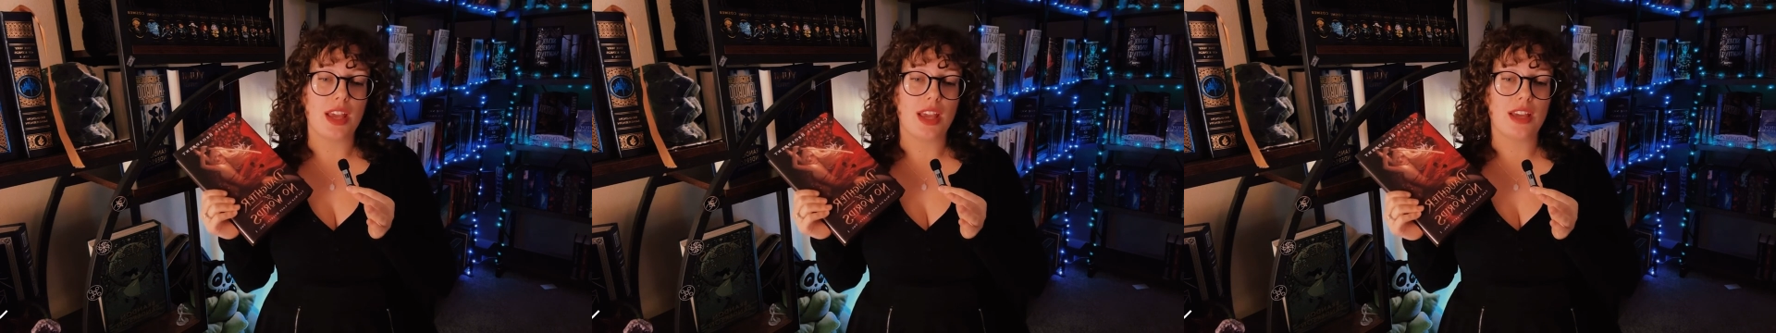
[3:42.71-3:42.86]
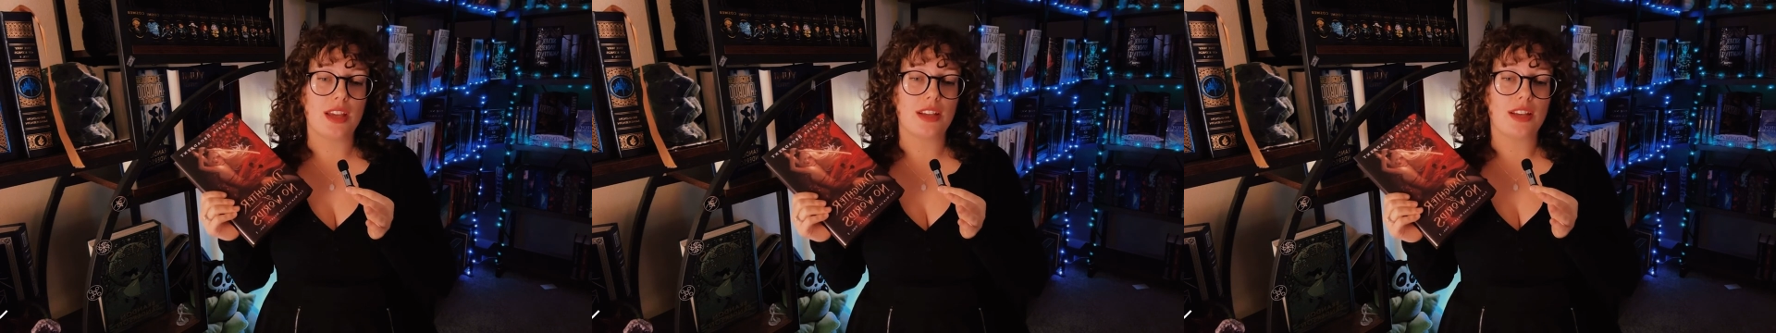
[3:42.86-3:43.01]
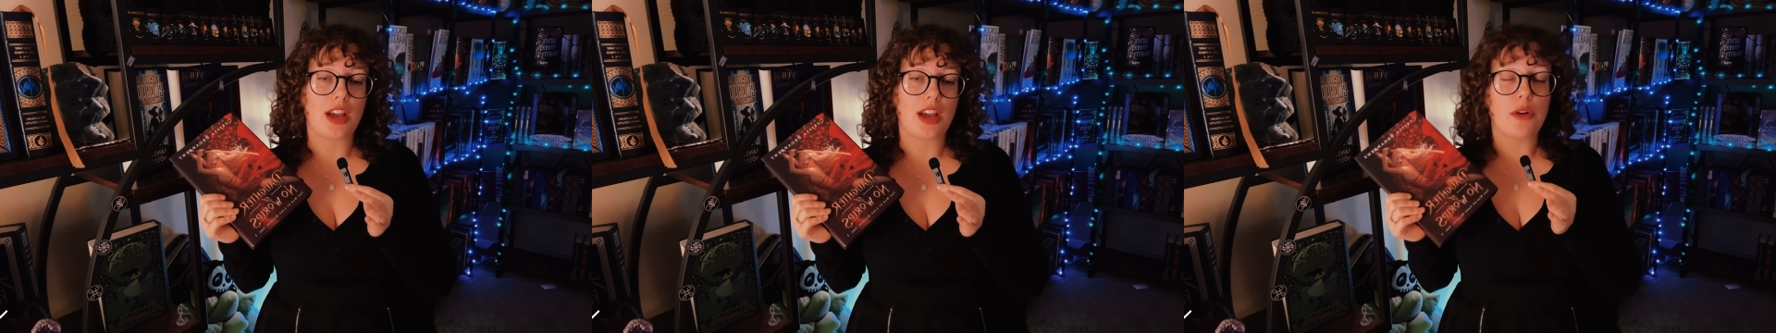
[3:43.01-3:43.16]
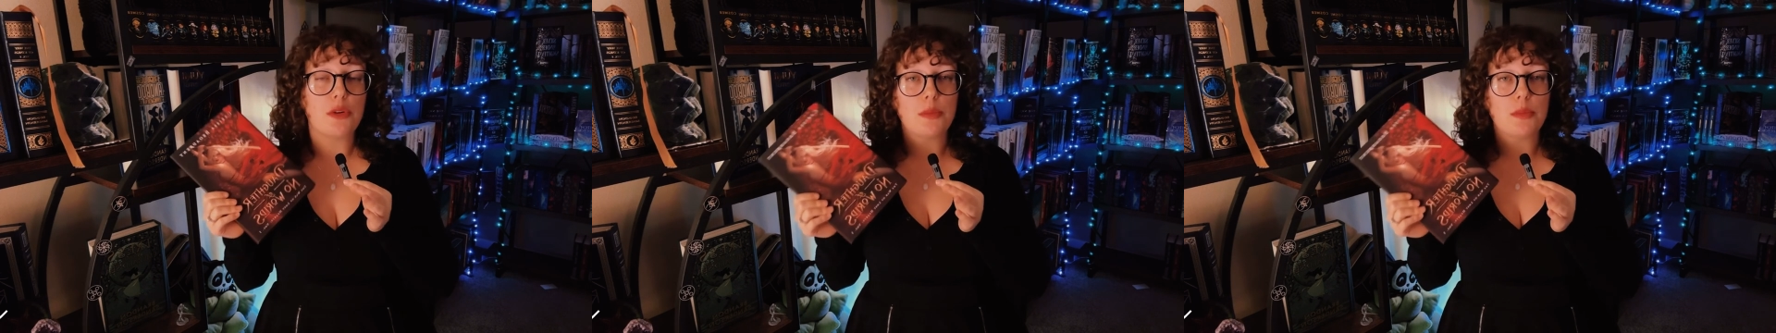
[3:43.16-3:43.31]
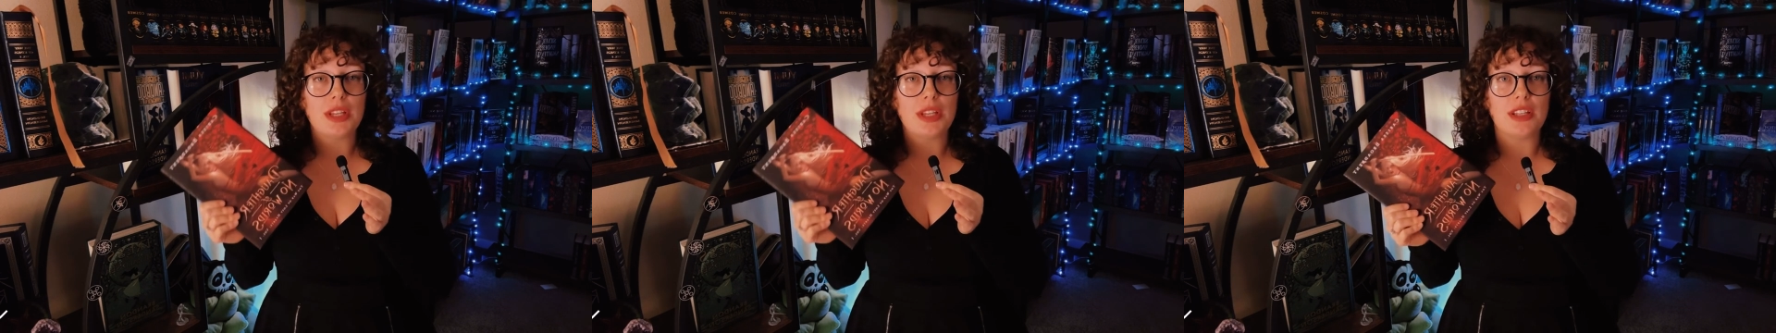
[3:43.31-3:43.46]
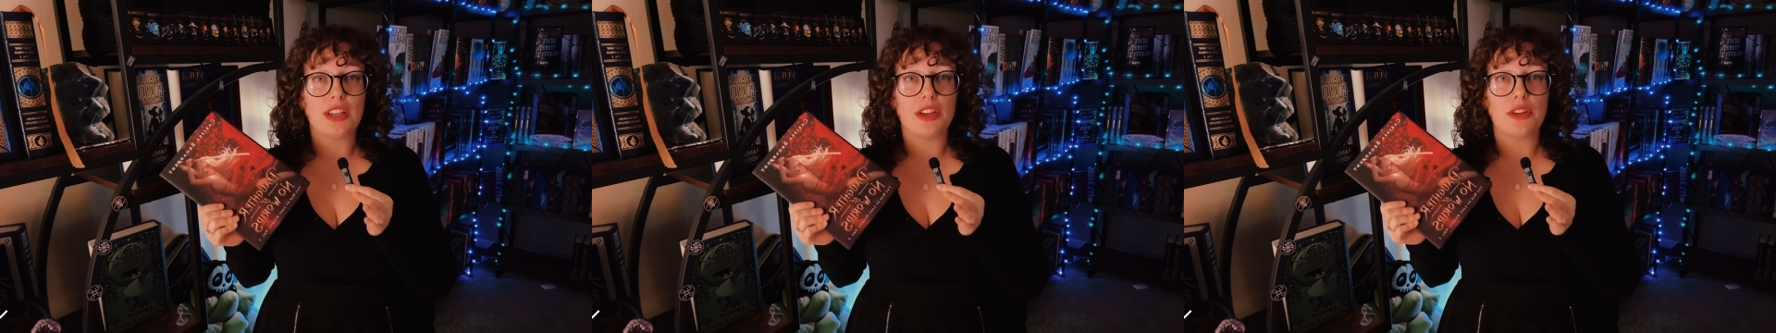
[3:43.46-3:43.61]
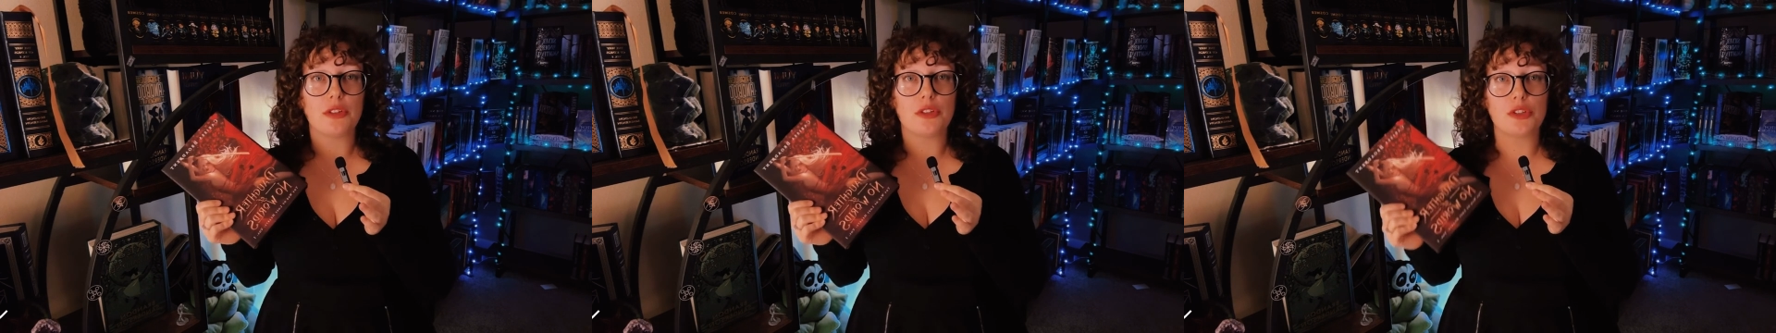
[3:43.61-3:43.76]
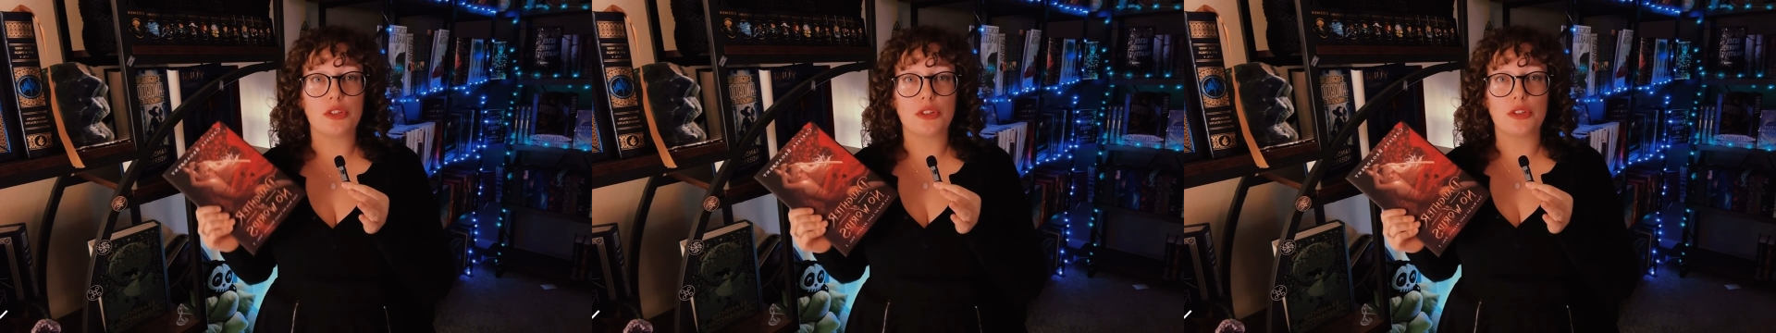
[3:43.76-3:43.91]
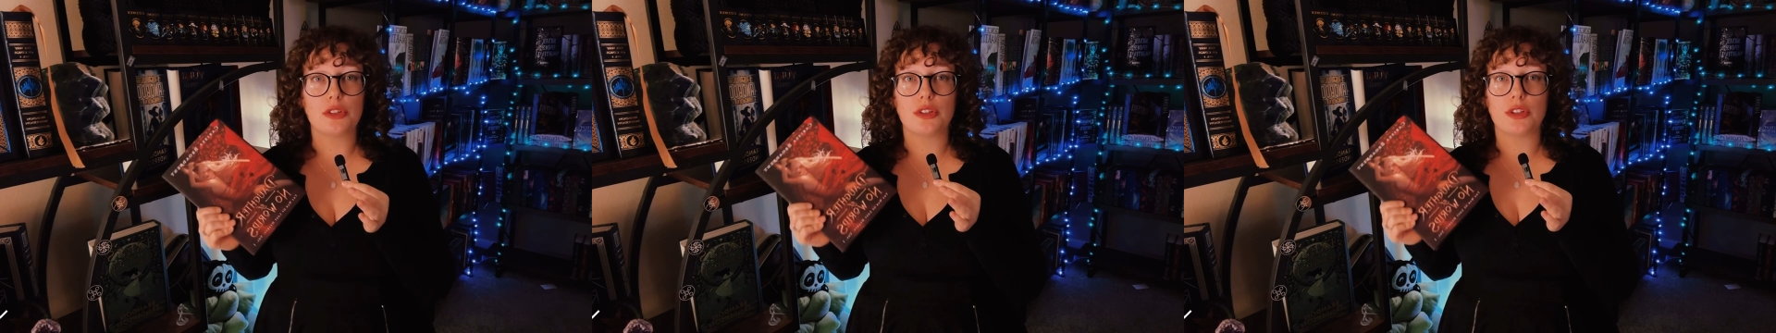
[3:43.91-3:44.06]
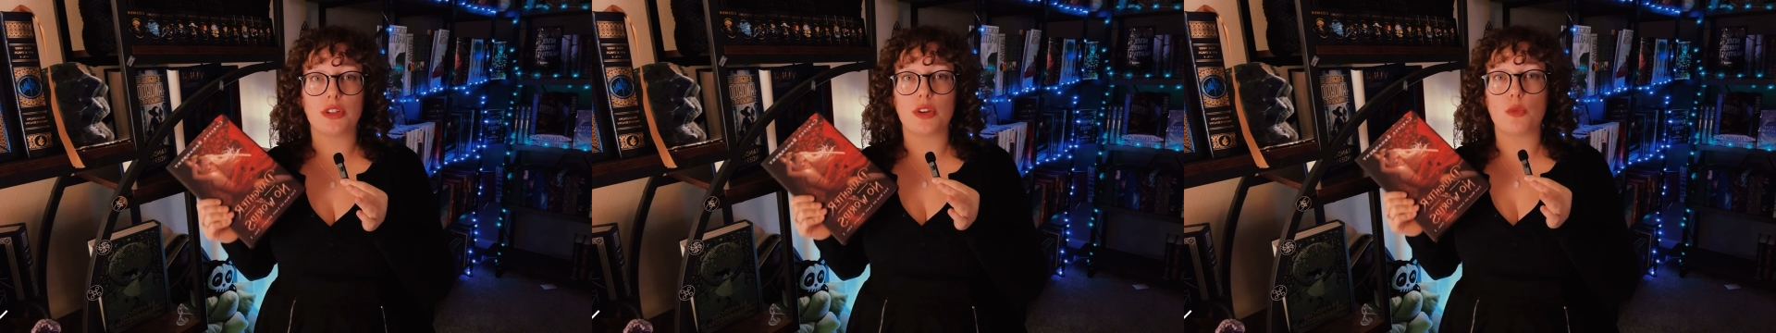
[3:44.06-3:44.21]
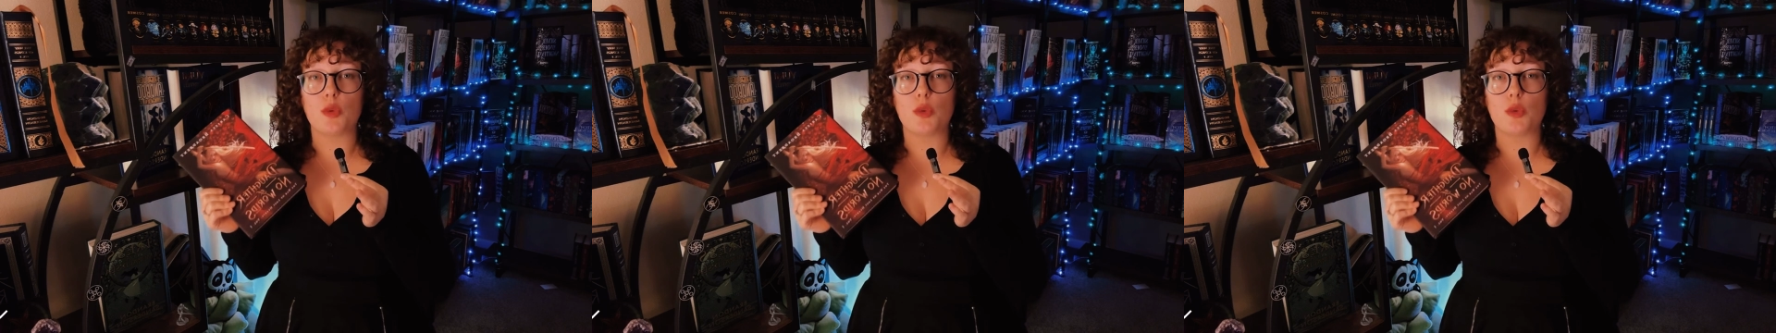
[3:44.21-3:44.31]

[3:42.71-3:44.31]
and our main character